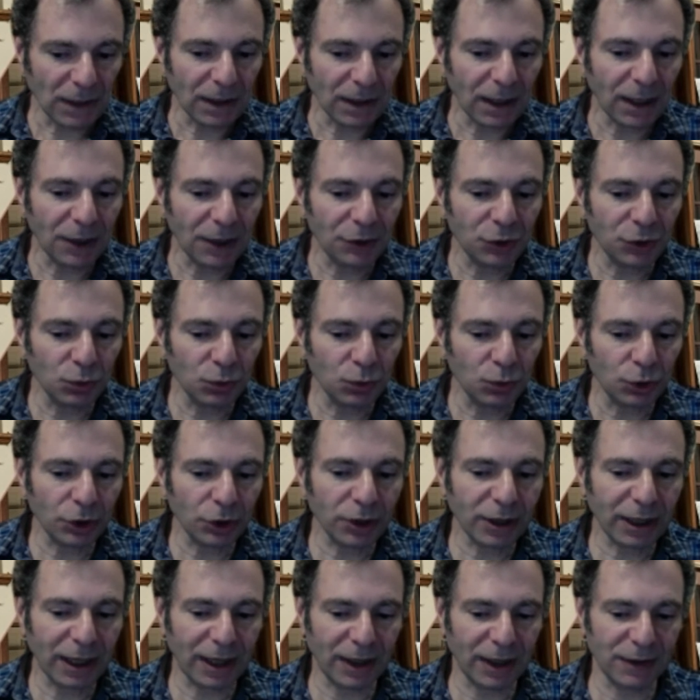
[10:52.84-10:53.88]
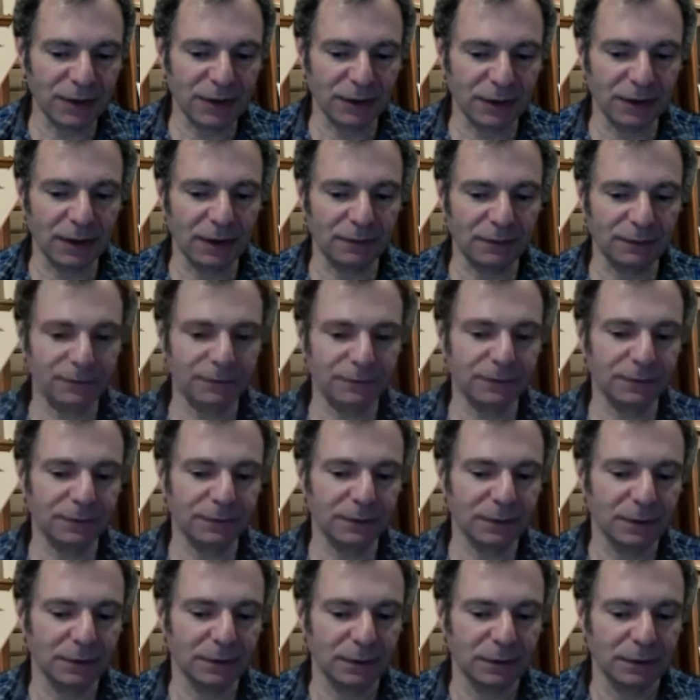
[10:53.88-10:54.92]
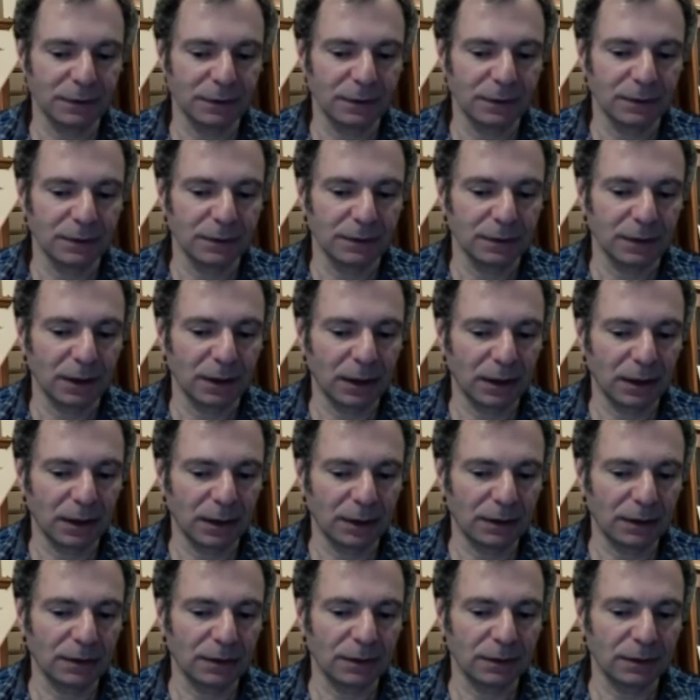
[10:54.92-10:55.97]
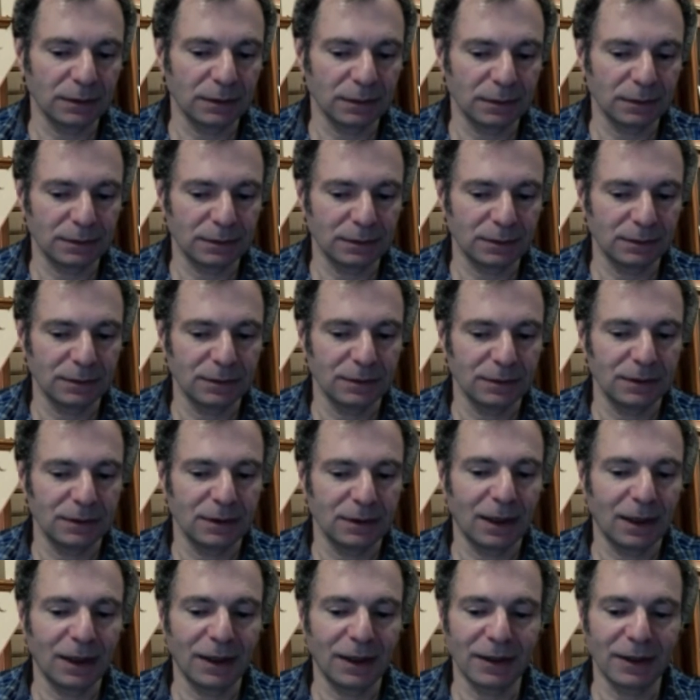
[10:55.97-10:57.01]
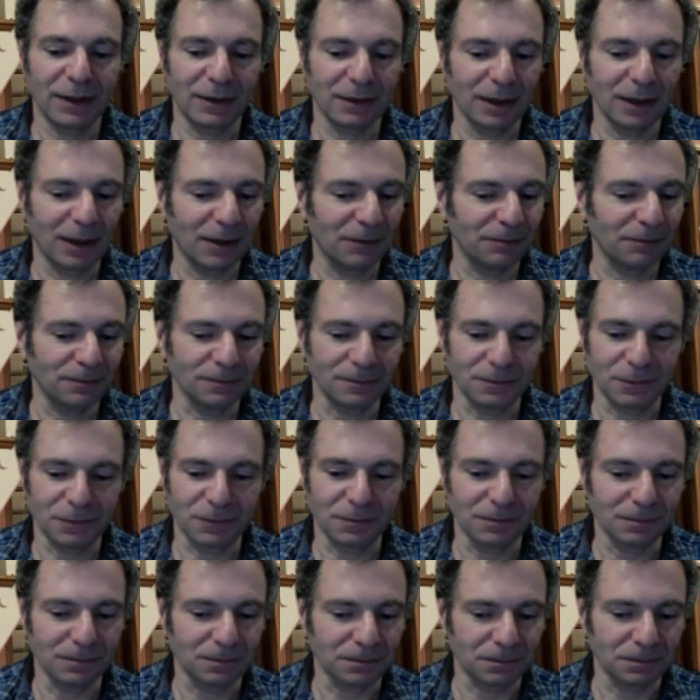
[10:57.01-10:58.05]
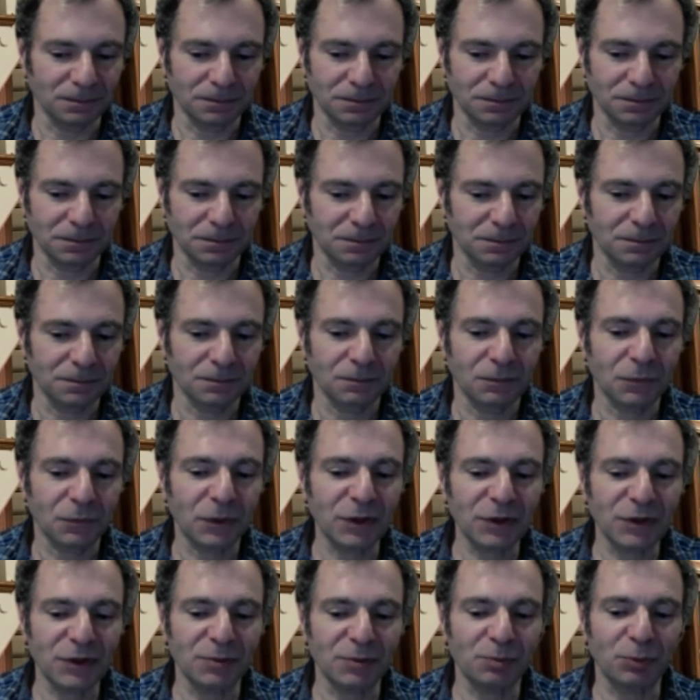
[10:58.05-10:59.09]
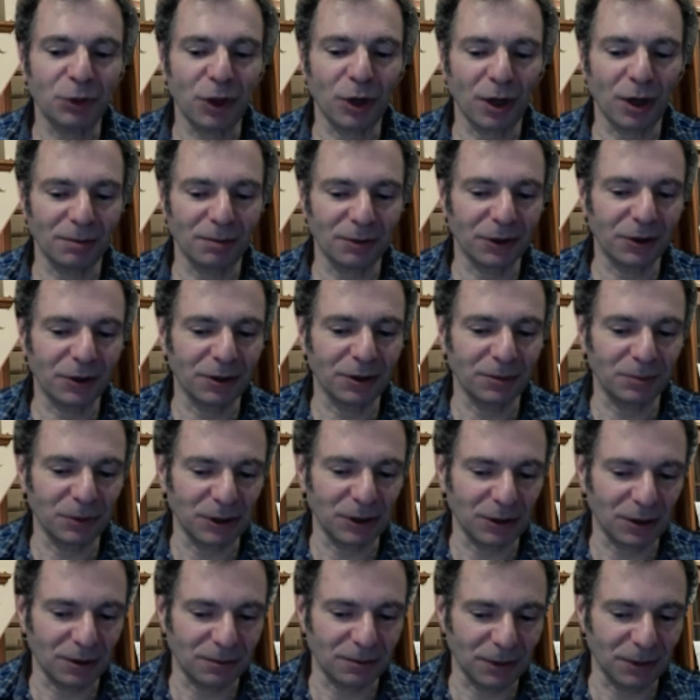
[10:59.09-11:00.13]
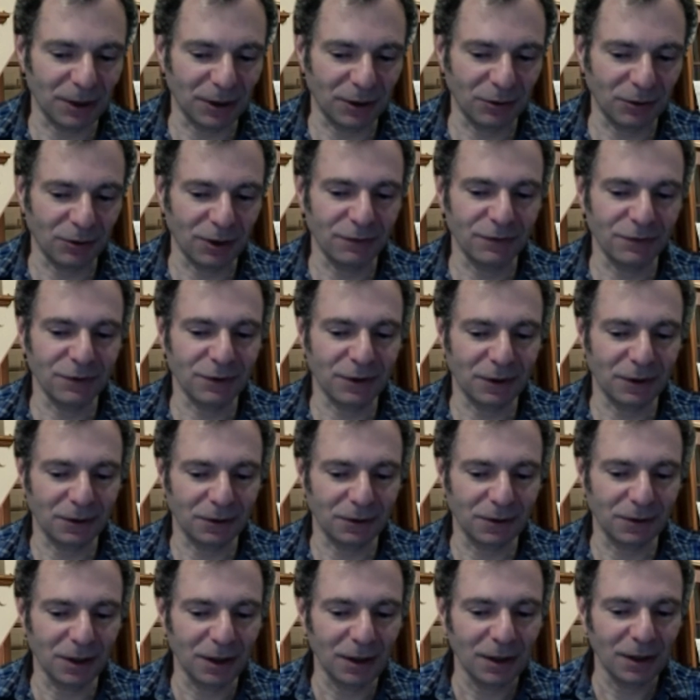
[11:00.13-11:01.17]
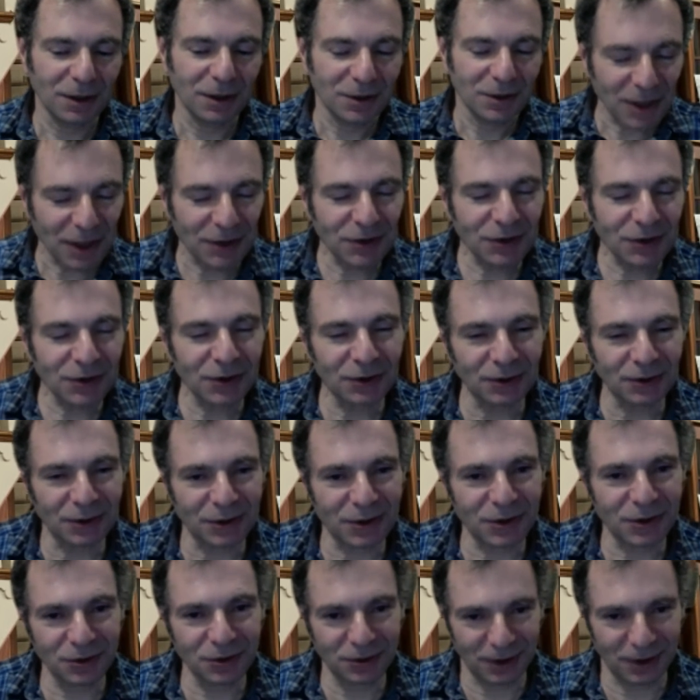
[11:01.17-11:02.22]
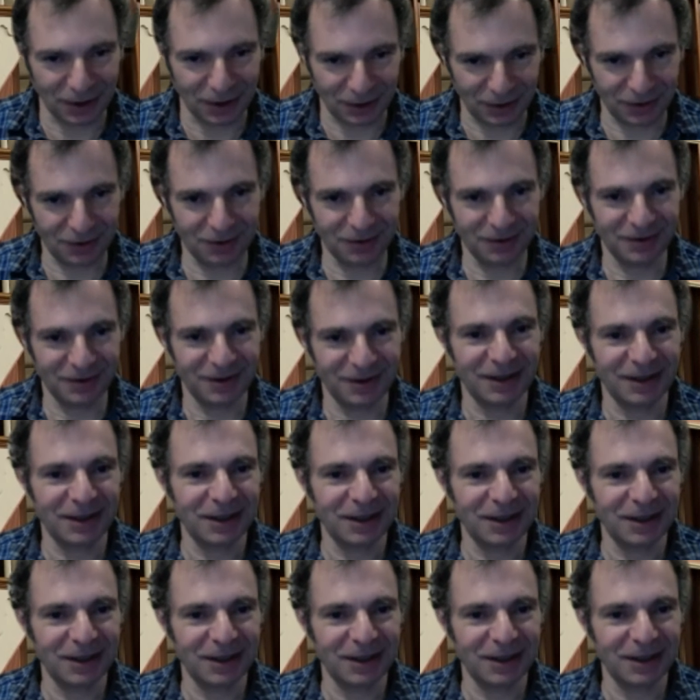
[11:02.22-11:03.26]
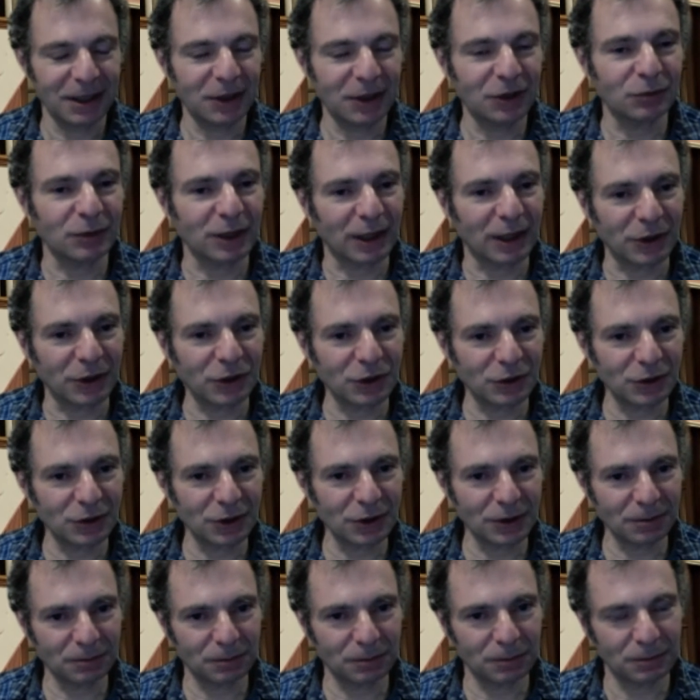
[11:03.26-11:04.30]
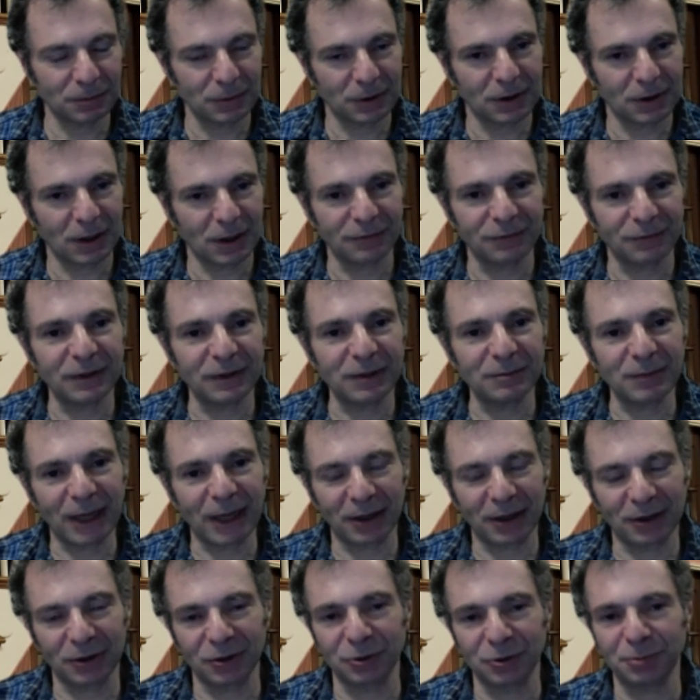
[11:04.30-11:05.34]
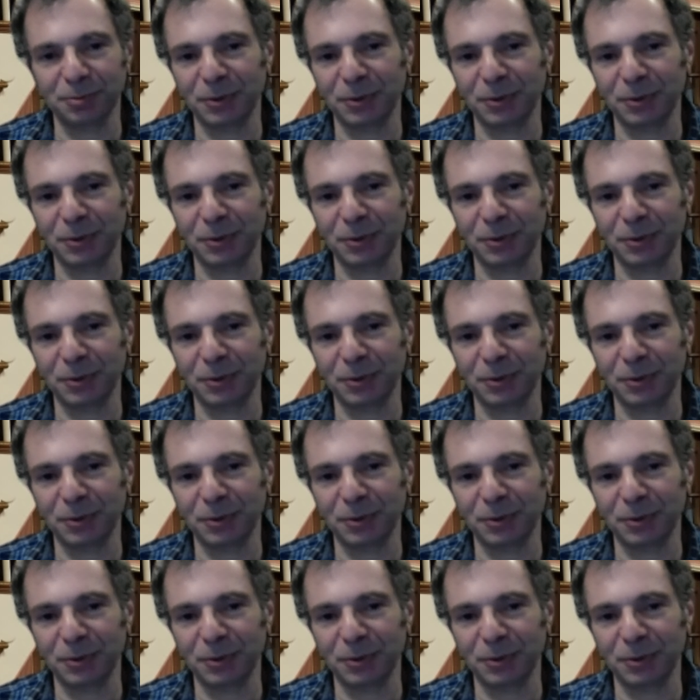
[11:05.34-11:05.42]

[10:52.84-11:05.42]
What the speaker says: the work has enough. Uh, I'm. This is probably going to be on my gravestone. Tensile strength in the relationship, a feedback loop